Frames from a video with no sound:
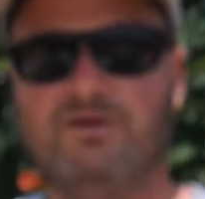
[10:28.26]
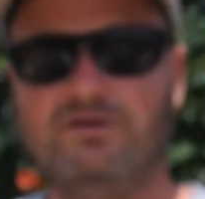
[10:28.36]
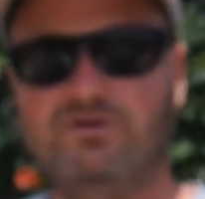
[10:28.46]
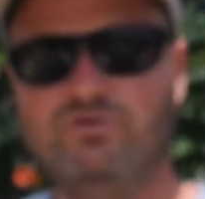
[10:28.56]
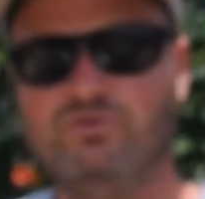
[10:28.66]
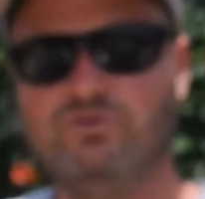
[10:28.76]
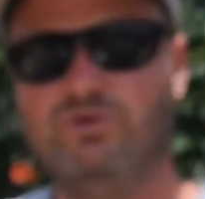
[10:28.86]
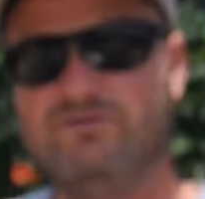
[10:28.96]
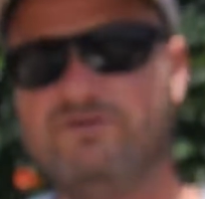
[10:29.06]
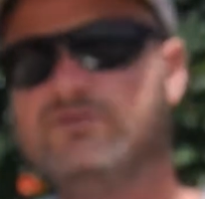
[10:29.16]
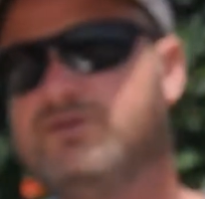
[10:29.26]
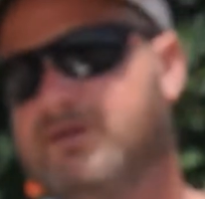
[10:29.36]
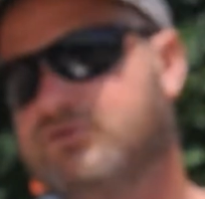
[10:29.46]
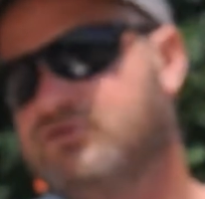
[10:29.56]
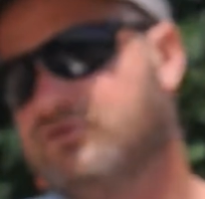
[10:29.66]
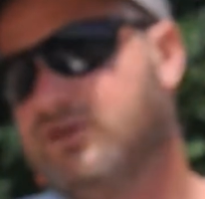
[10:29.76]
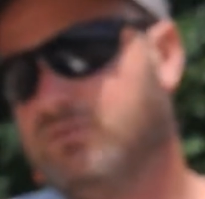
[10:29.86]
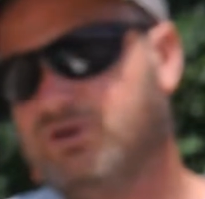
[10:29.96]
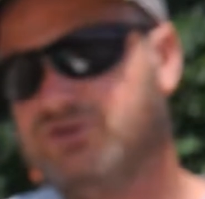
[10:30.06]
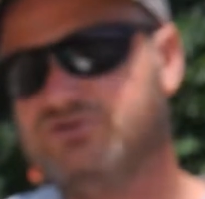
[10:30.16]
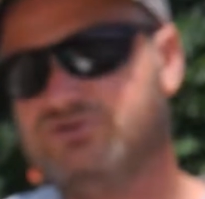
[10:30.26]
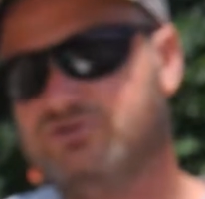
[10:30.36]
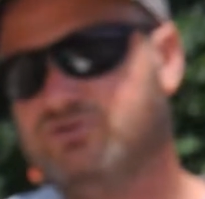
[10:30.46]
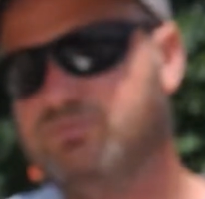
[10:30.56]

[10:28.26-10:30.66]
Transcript: you have different temperatures at which you